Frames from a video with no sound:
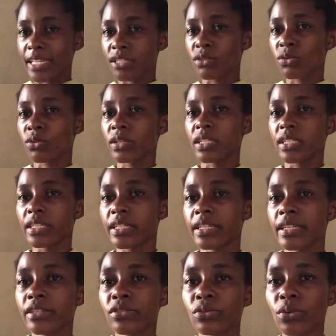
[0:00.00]
or
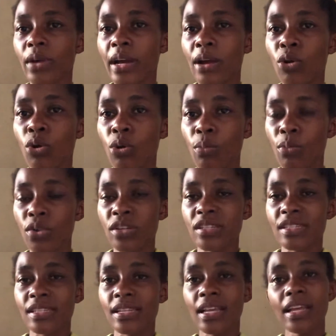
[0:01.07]
increase your
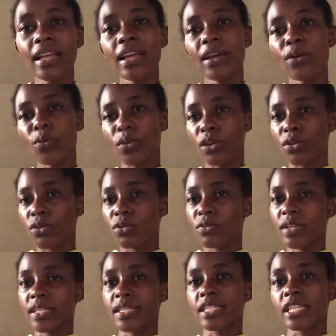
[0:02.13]
hormones, will
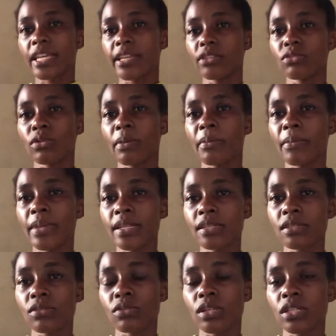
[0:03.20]
always change your
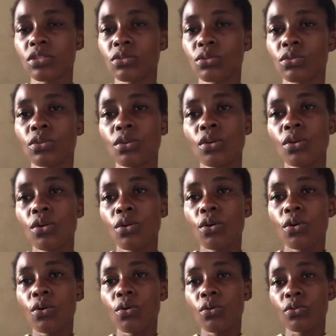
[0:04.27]
menstruation,
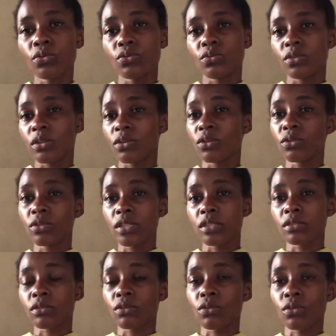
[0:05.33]
or will
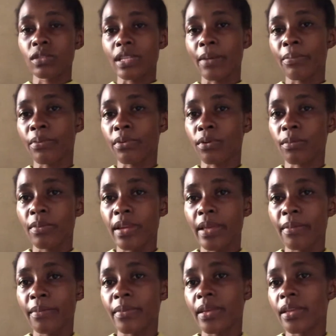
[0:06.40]
always cause a
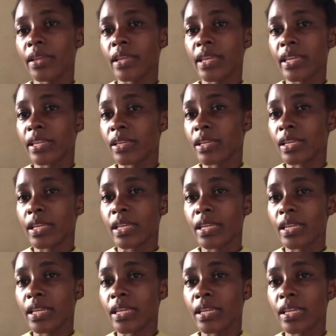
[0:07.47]
problem in
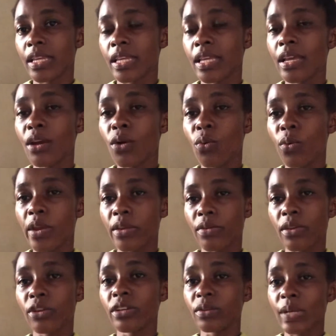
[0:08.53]
when
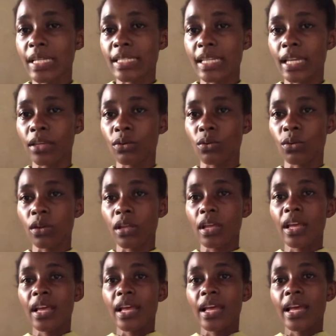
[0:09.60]
in your cycle.
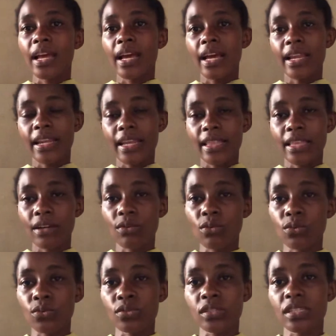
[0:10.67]
Another
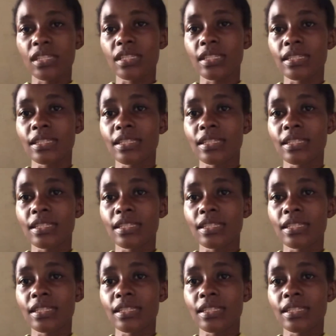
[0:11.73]
cause is